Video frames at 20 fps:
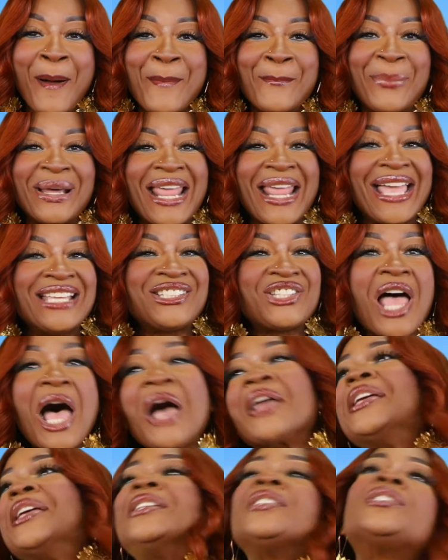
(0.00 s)
But ain't
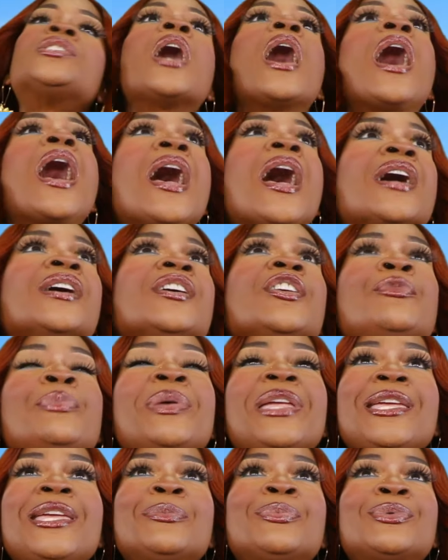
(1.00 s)
y'all getting tired of
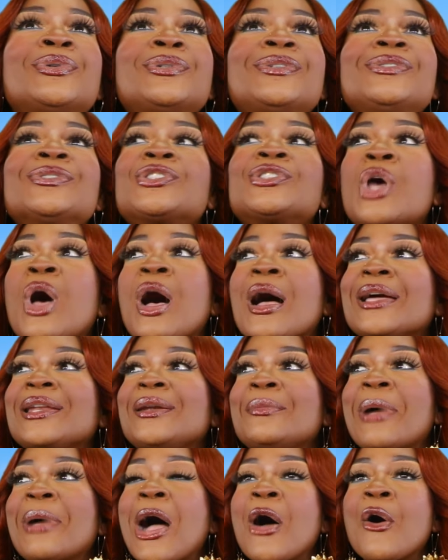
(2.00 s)
people
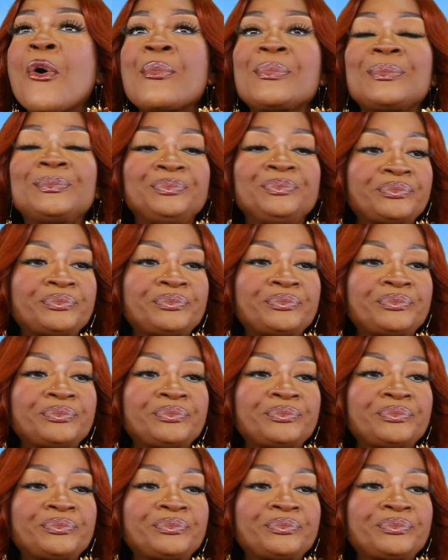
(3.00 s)
talking about